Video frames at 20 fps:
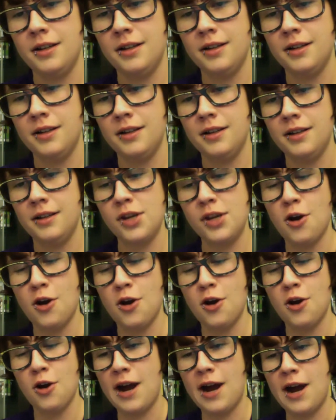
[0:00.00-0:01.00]
So
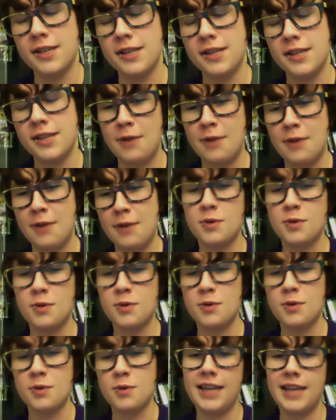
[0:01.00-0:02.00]
I was
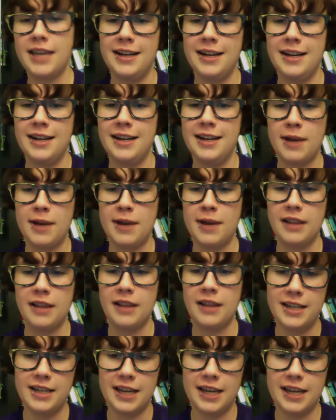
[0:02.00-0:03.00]
relegated to my Lion
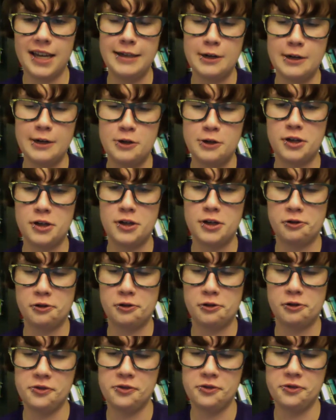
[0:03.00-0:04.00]
King, Ninja
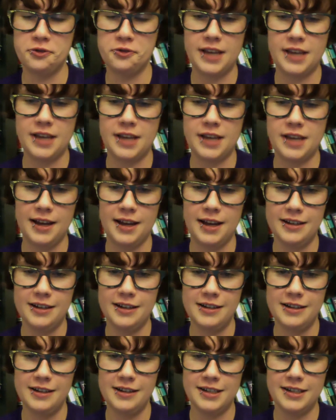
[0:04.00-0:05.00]
Turtles,
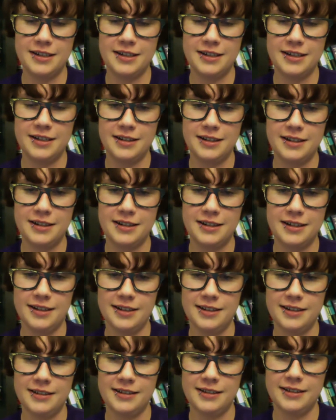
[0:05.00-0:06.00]
and
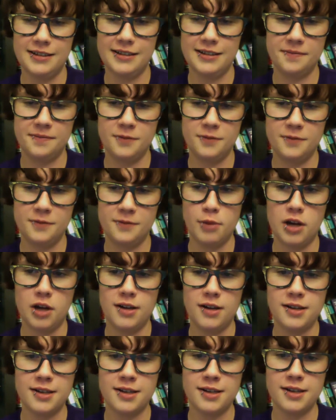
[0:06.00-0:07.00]
toy
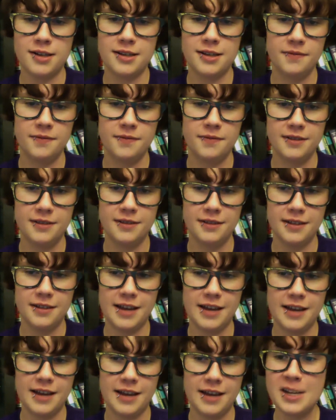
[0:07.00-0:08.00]
blocks. I
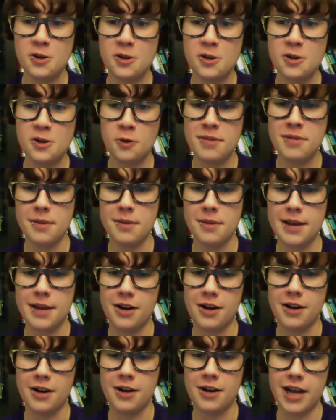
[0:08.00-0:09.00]
can see Graham in the
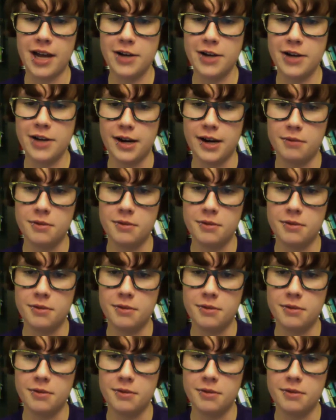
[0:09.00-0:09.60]
background. Hi, Graham.